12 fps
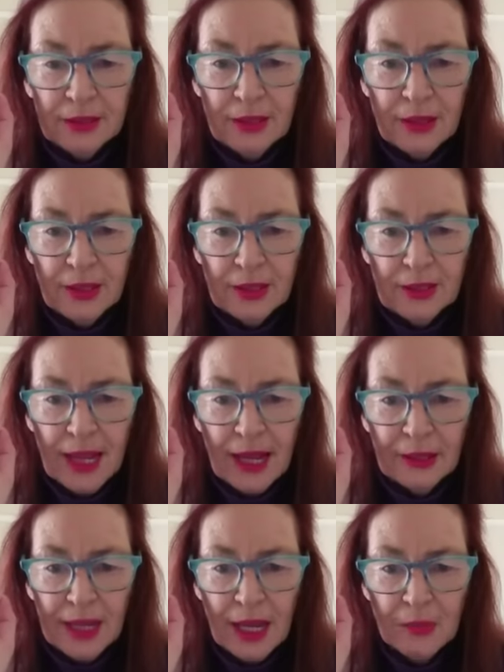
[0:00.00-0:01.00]
the
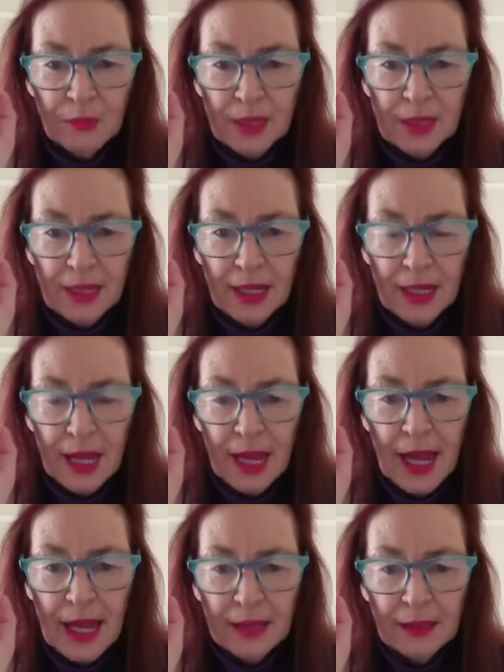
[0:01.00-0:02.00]
Saudi embassy
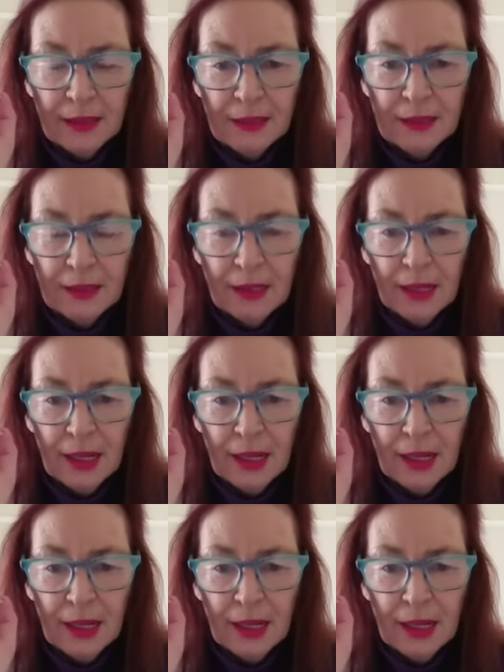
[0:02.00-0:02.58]
and